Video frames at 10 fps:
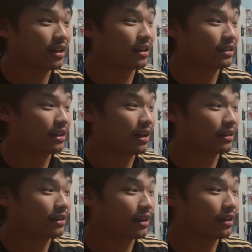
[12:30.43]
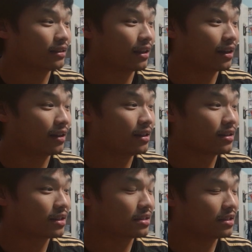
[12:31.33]
that they
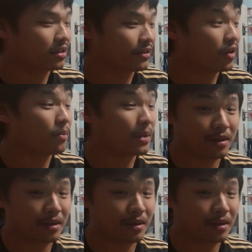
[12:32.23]
could see the goal,